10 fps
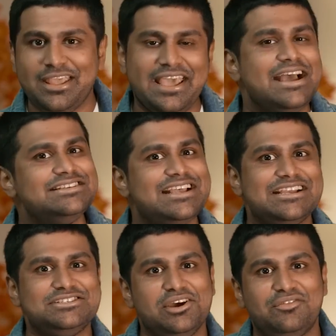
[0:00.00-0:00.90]
Hey guys,
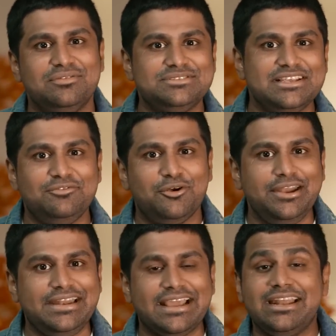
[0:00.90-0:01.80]
Ash here from
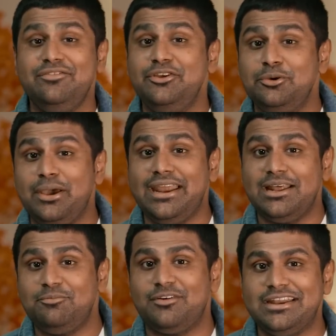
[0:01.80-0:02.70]
C4ETech. and if you do end
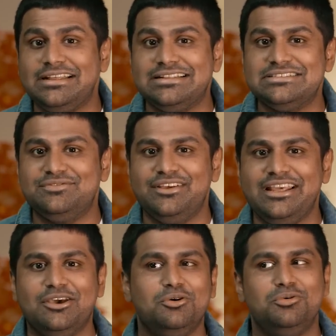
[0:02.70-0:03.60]
up finding this
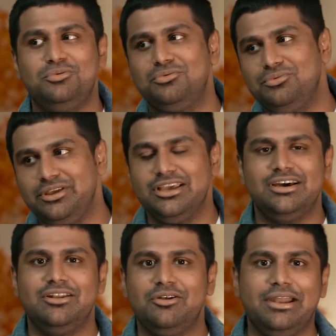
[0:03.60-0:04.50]
video
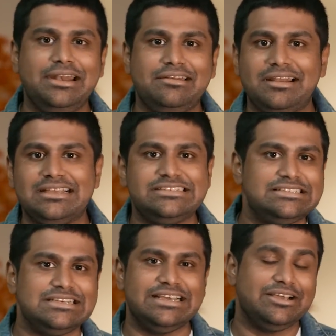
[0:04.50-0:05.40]
weird or
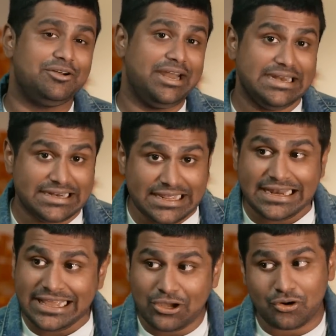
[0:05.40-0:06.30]
interesting or
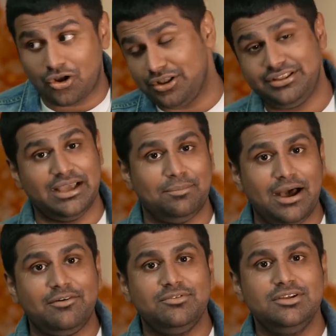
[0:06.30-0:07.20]
entertaining or all of the
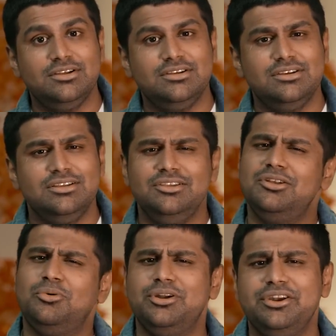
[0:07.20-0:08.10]
above, you
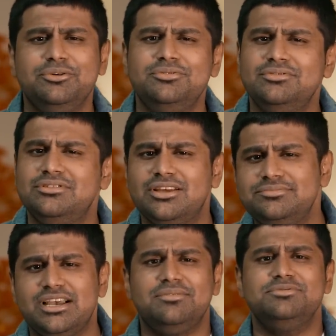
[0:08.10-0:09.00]
know what to do.
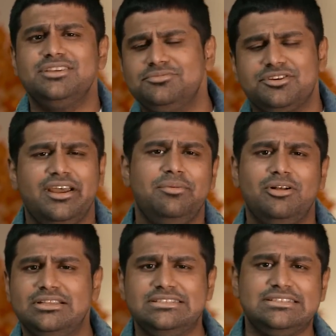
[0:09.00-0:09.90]
Thumbs up, subscribe,
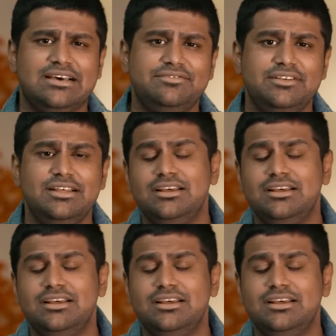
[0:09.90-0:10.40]
all that stuff.